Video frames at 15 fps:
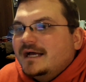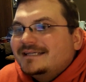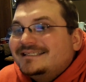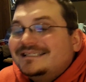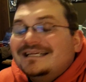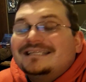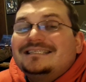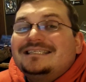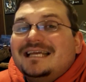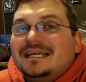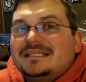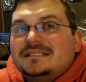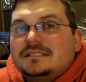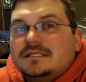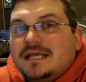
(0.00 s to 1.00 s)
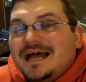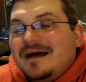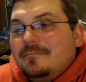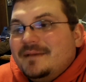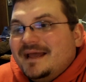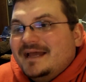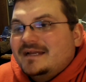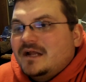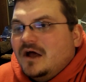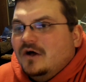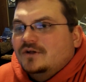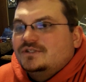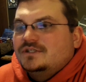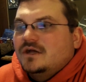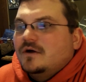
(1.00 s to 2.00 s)
Sixth Sense got banned
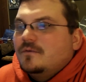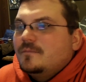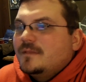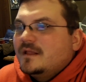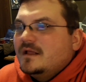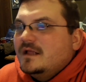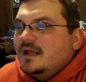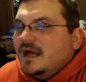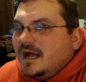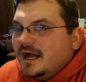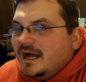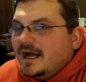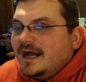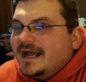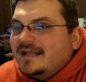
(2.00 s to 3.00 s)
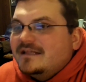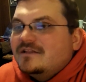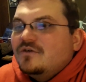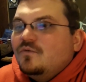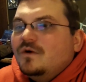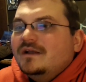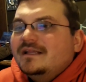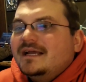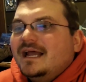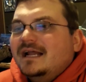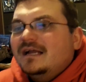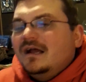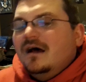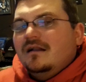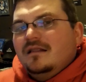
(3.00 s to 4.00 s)
also. And then the one that kind
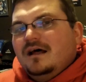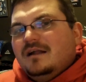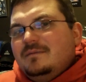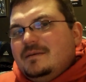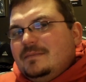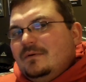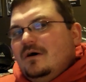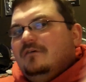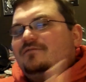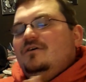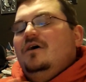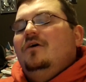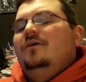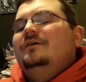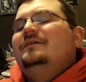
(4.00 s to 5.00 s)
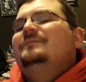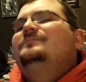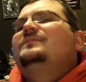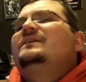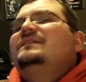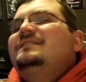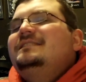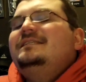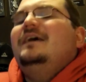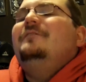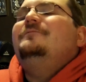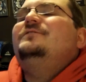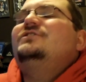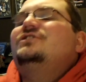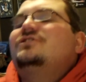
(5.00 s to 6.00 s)
of caught a lot of people off guard,
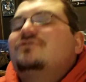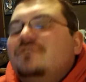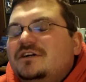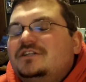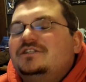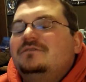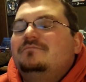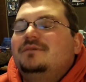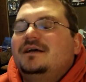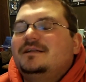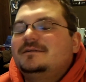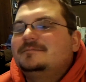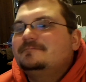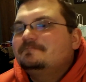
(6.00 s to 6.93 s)
self-destruction button.